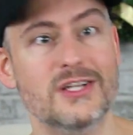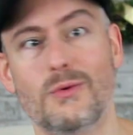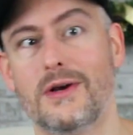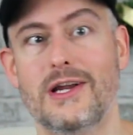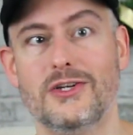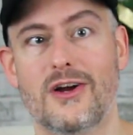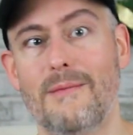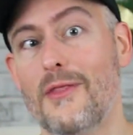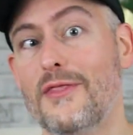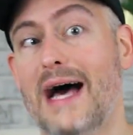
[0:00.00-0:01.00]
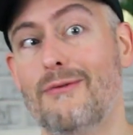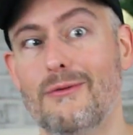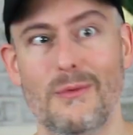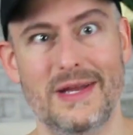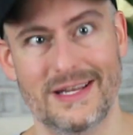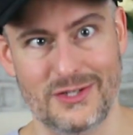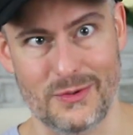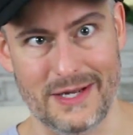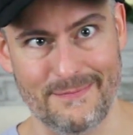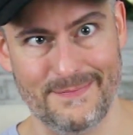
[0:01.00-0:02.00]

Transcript: so we're going to talk about that one when we get to it.